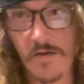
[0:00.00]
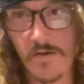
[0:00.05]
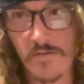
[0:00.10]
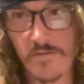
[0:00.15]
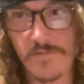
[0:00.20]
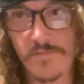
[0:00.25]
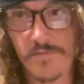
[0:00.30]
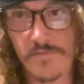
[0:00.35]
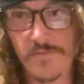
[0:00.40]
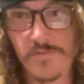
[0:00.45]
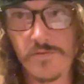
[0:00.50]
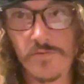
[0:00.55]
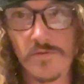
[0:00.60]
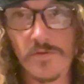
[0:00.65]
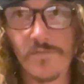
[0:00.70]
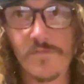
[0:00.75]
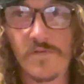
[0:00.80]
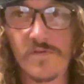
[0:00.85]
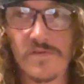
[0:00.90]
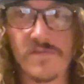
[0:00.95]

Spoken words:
So two different